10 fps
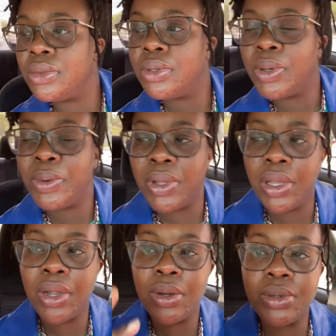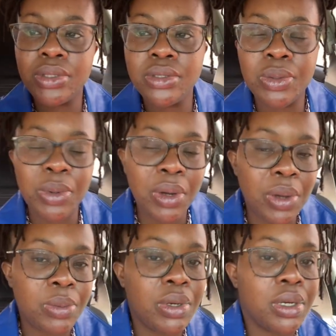we're here going to
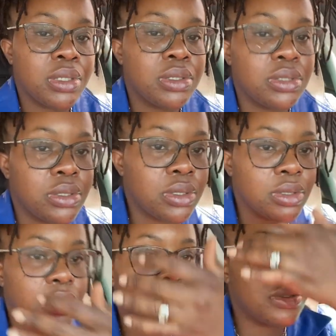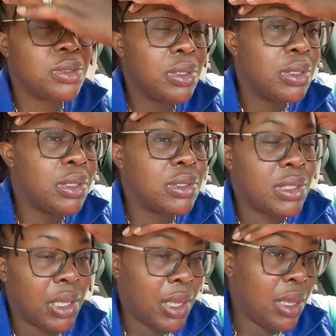Walmart to
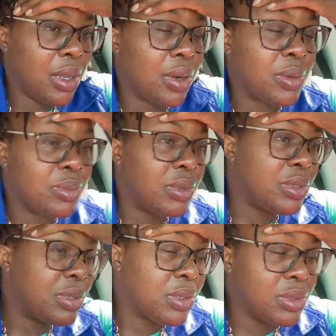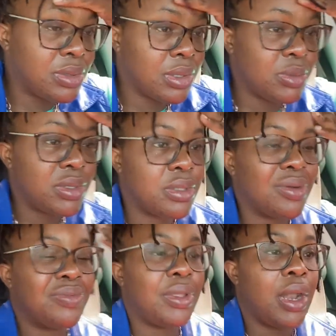take care of, return some stuff
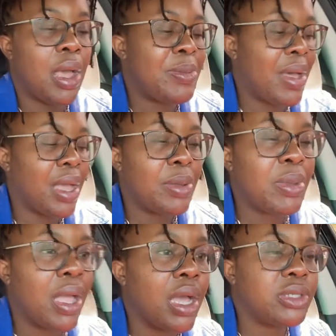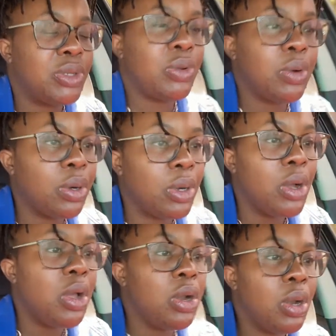that I buy, because you know,
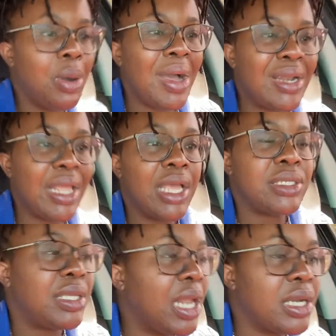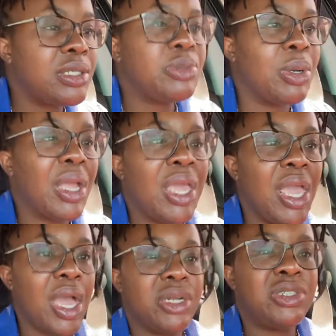nowadays in the store you
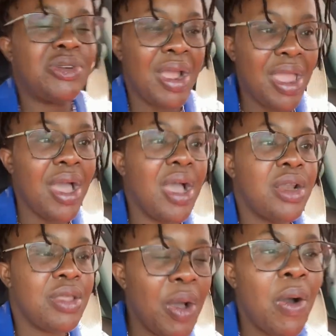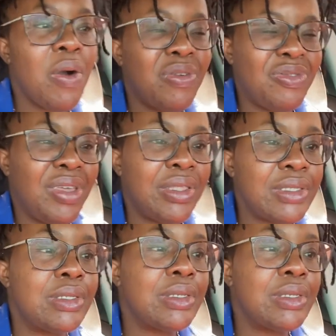can't try on your outfit.